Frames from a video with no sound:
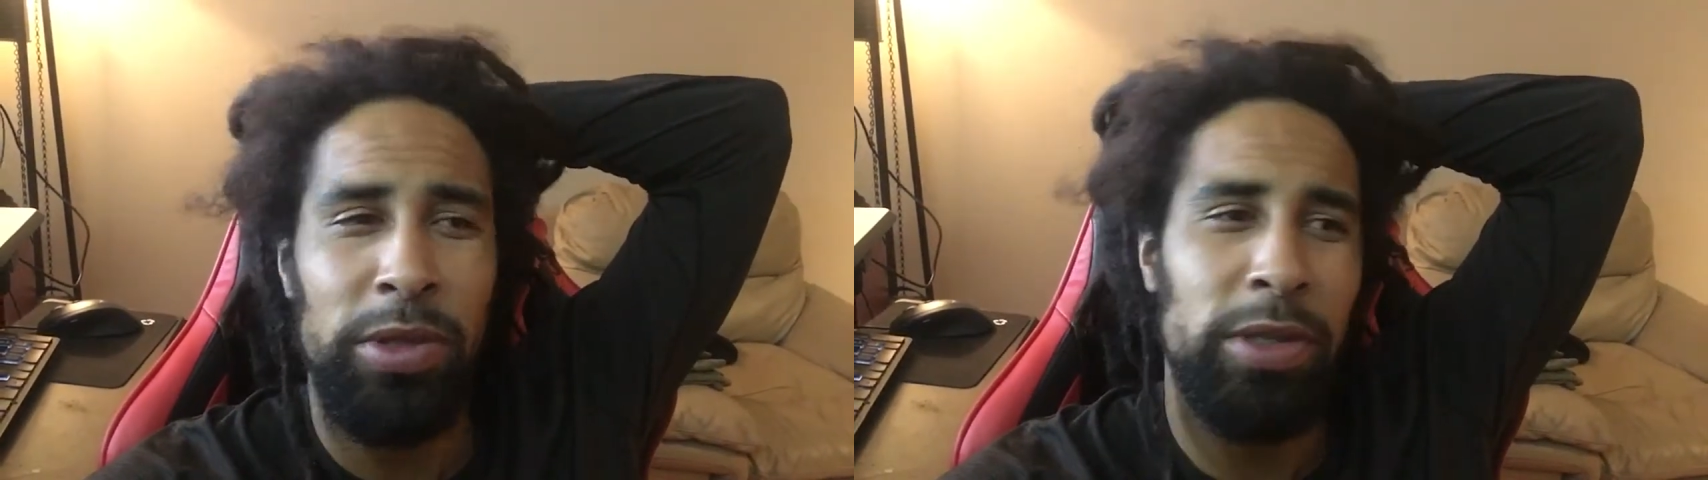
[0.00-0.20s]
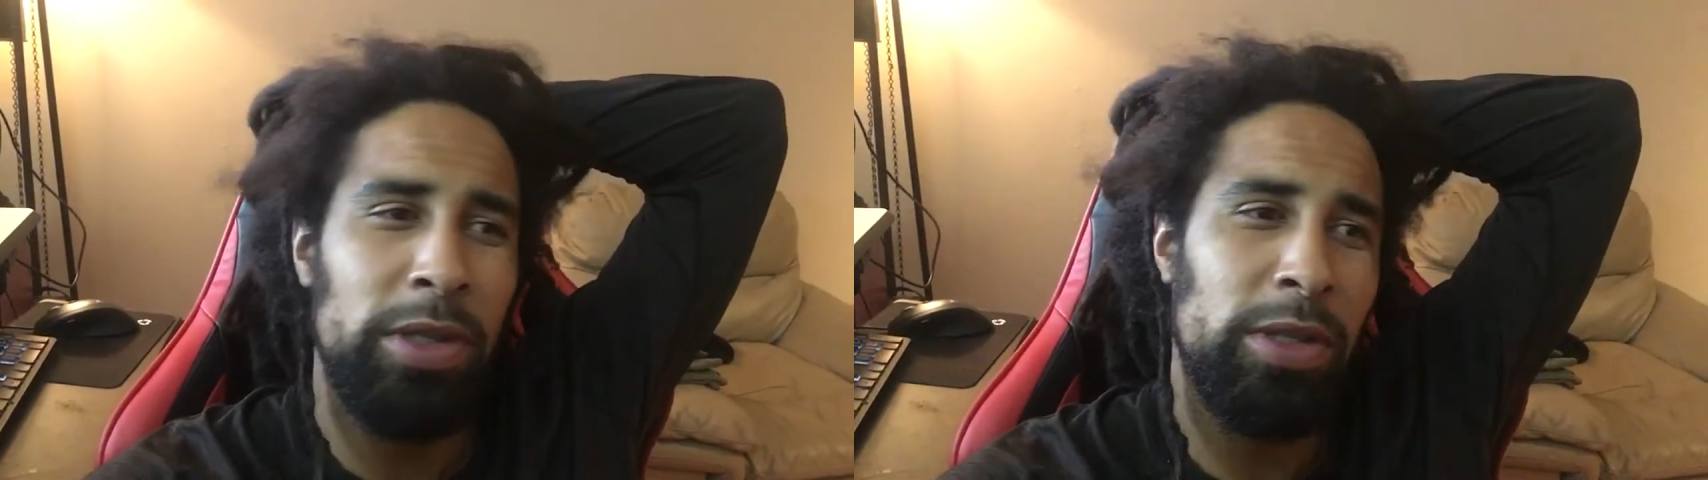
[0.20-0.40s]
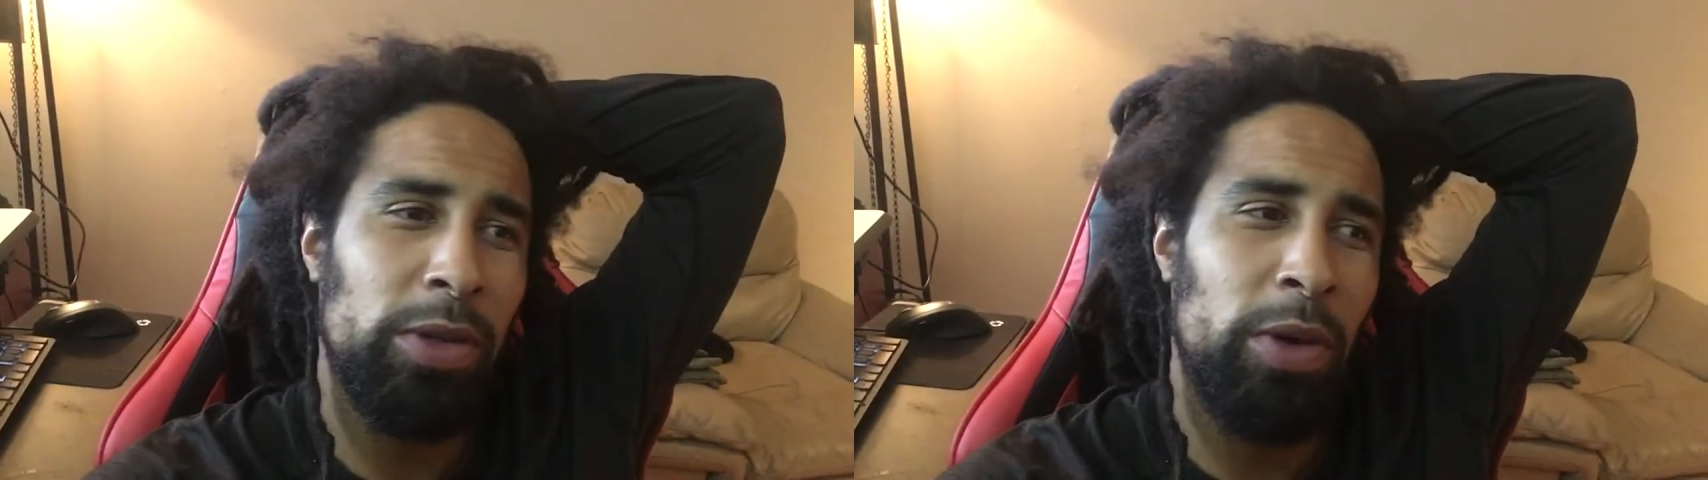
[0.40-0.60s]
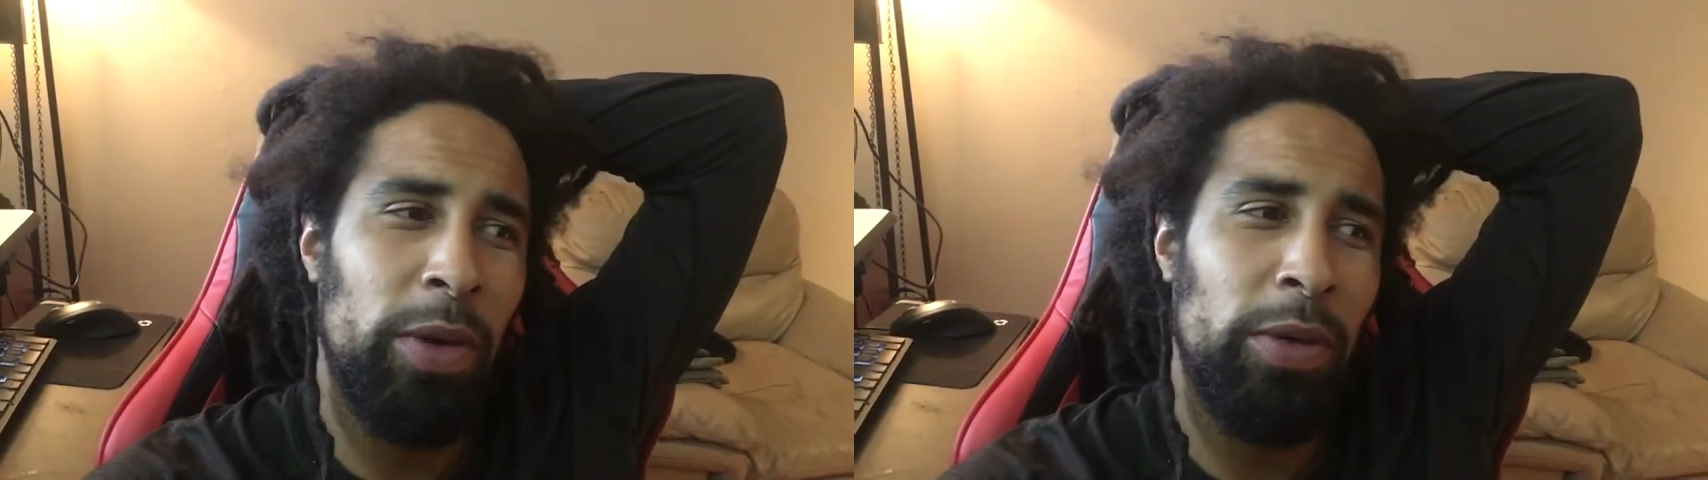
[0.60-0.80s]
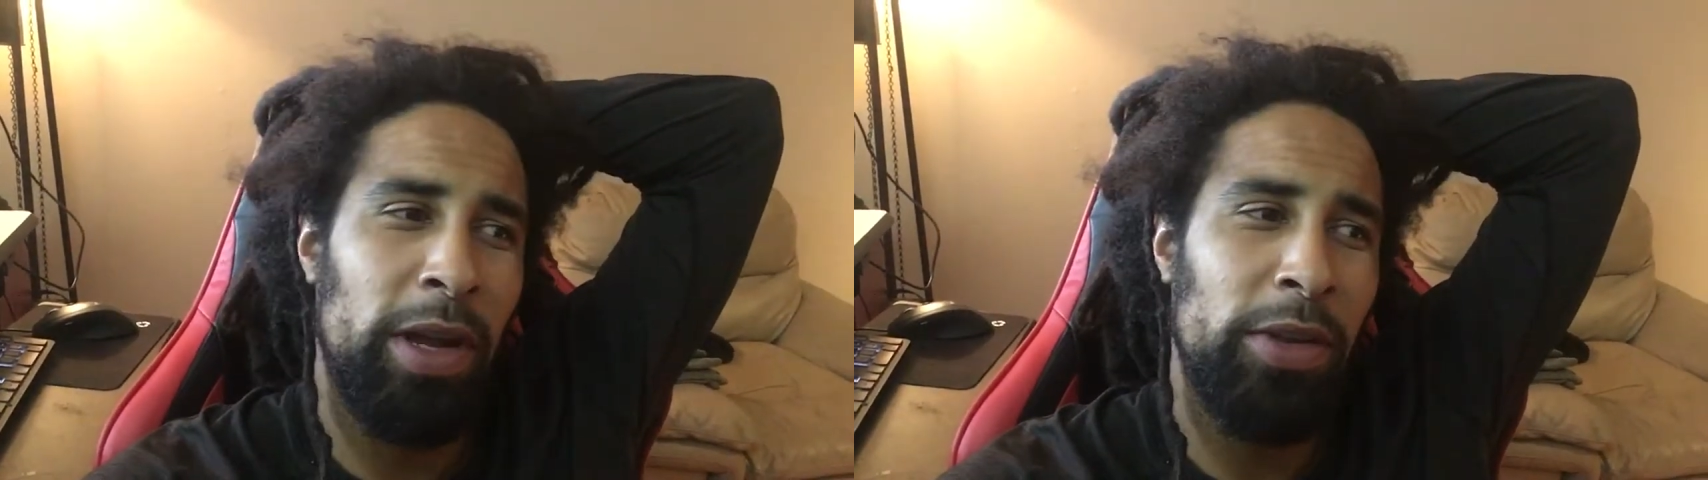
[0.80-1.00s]
So I
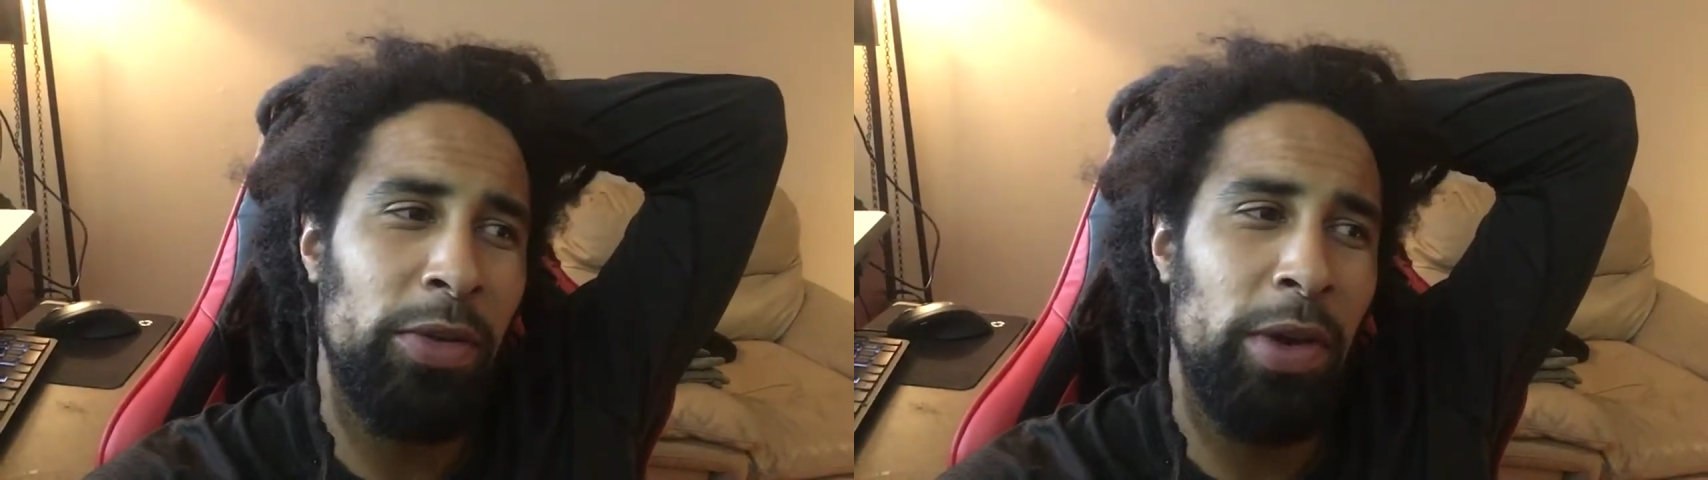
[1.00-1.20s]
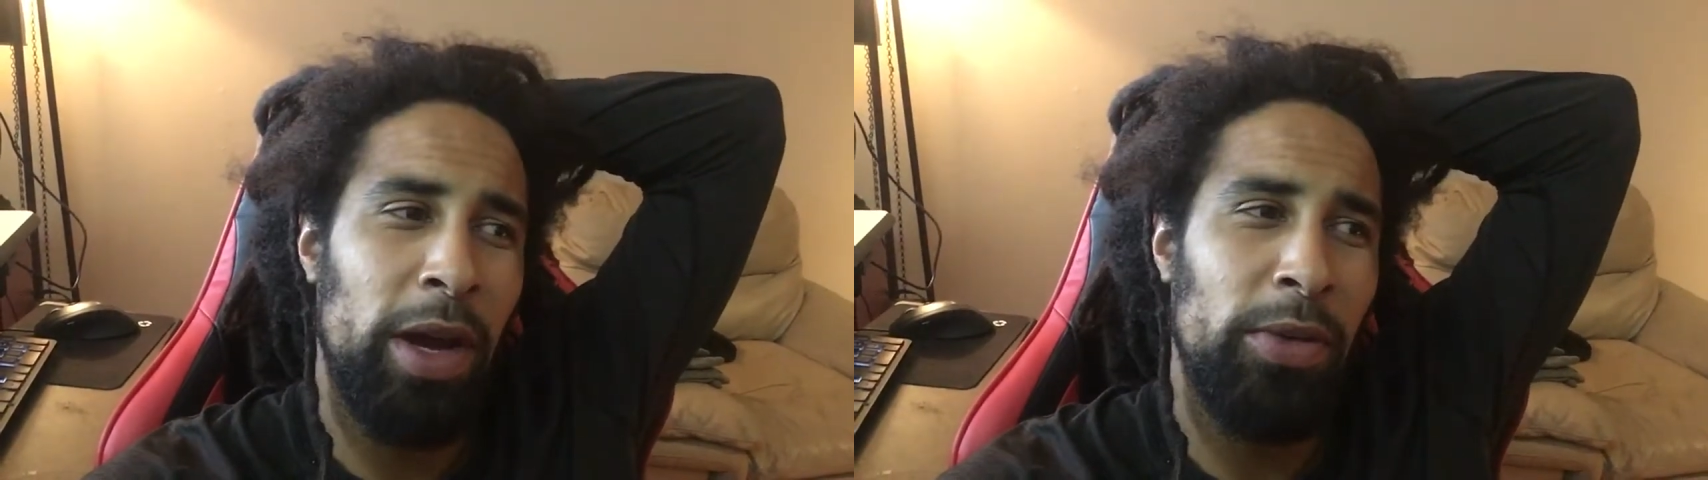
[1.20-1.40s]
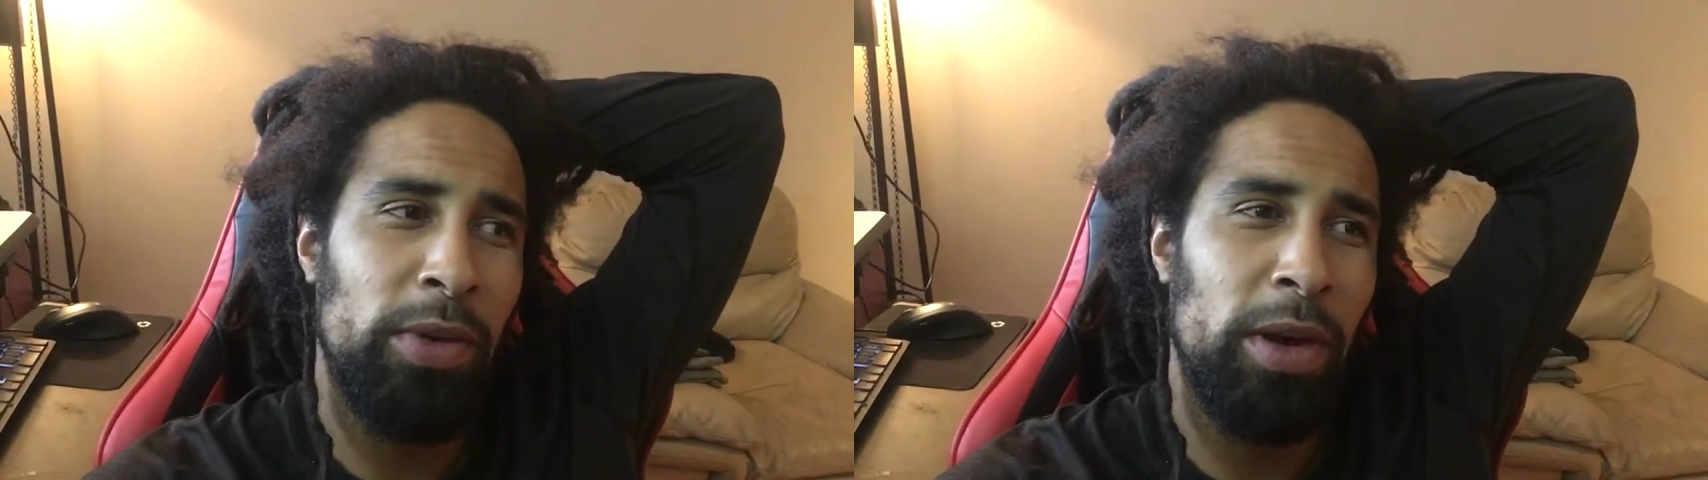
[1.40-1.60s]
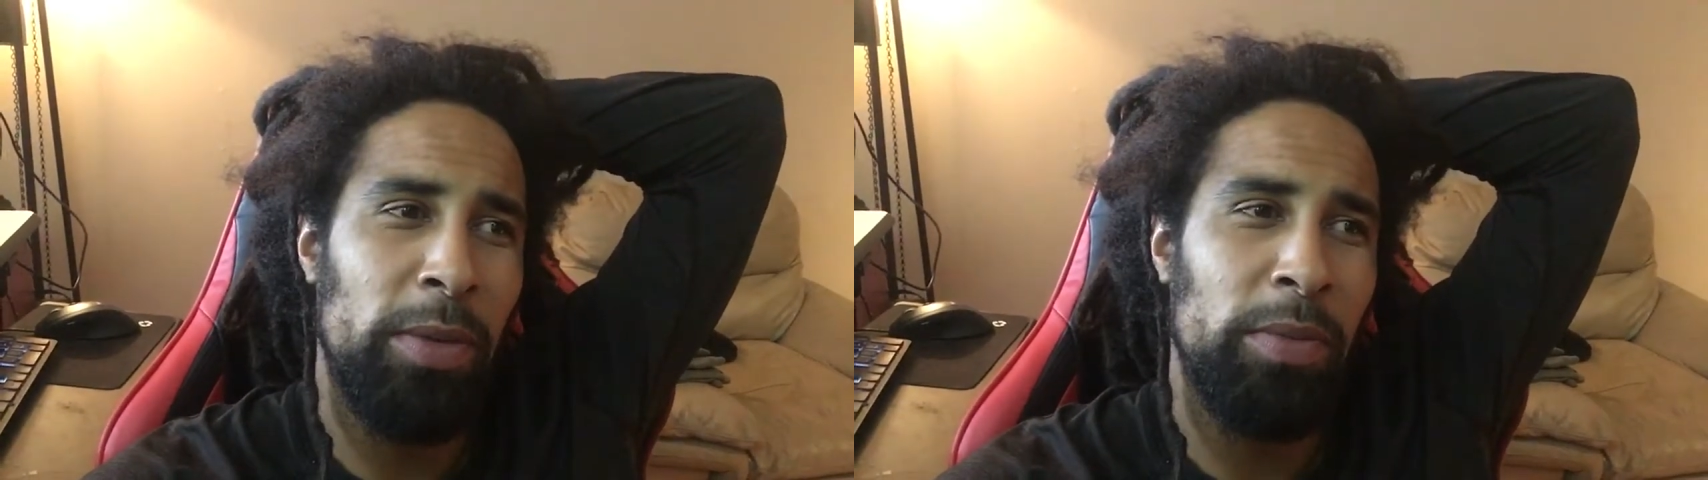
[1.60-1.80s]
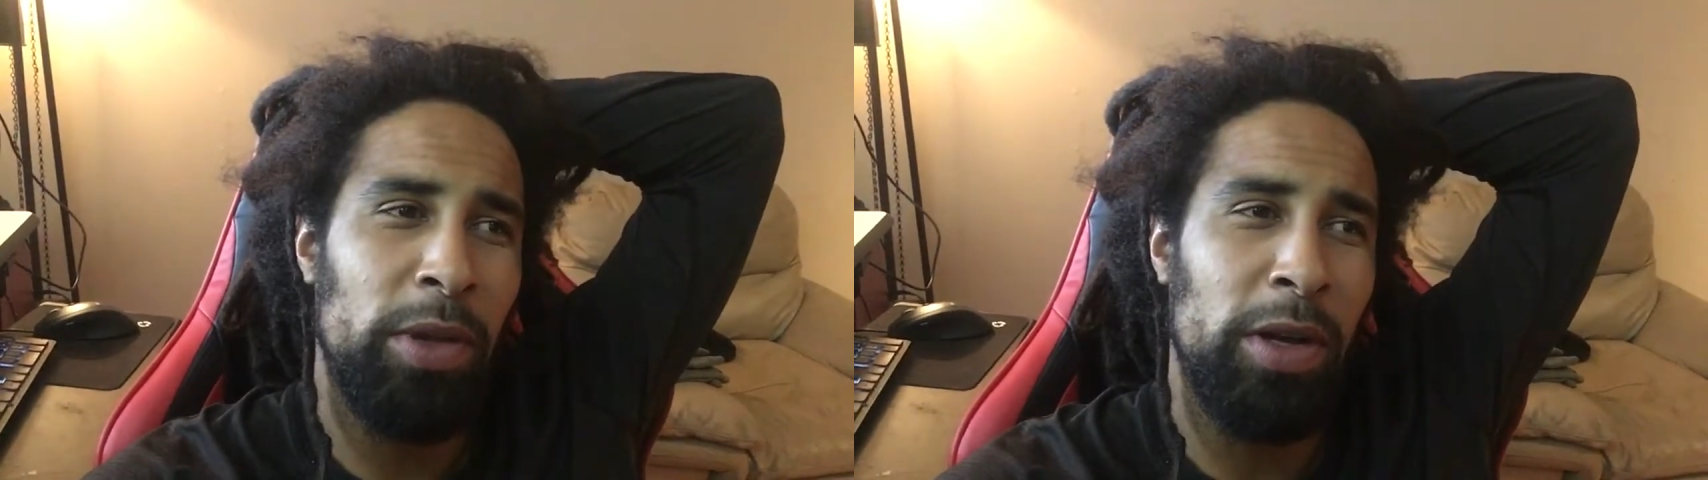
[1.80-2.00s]
would like to have
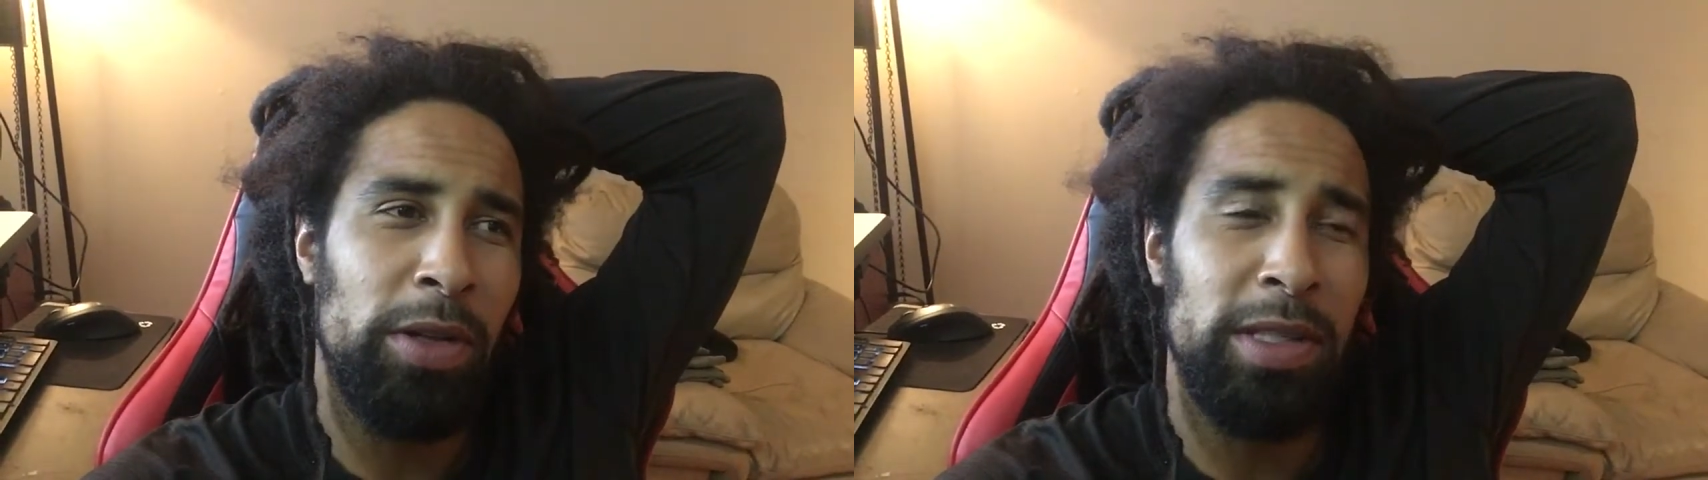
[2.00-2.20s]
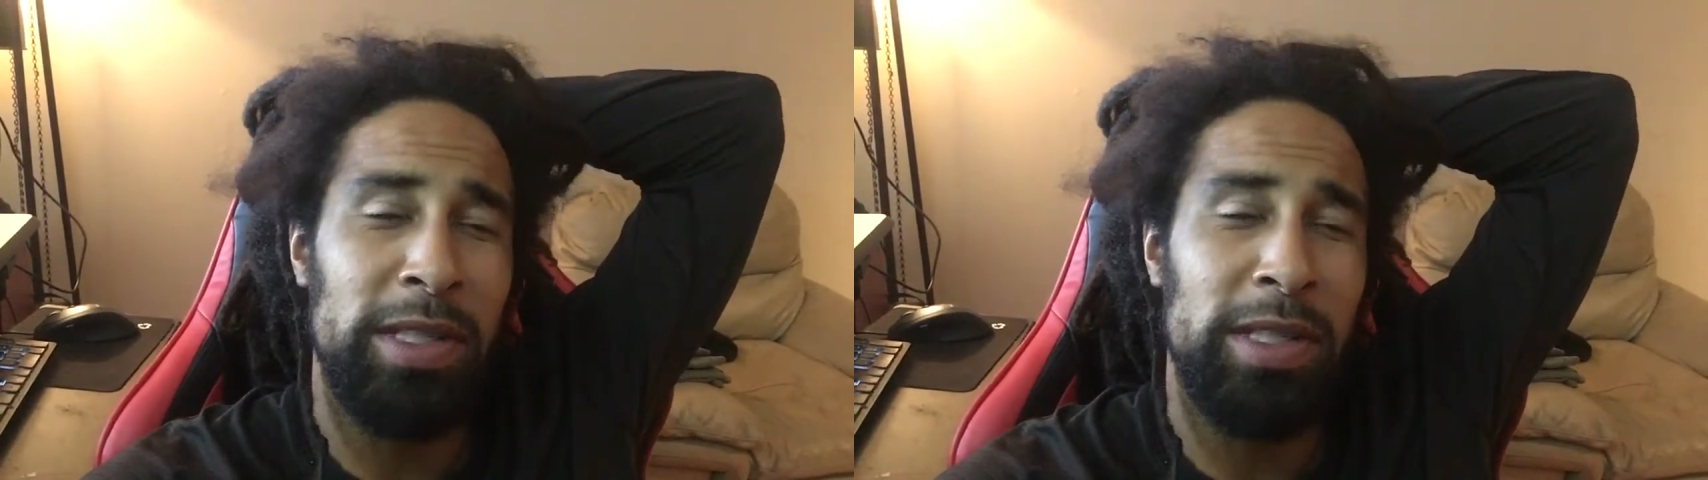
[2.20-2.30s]
done the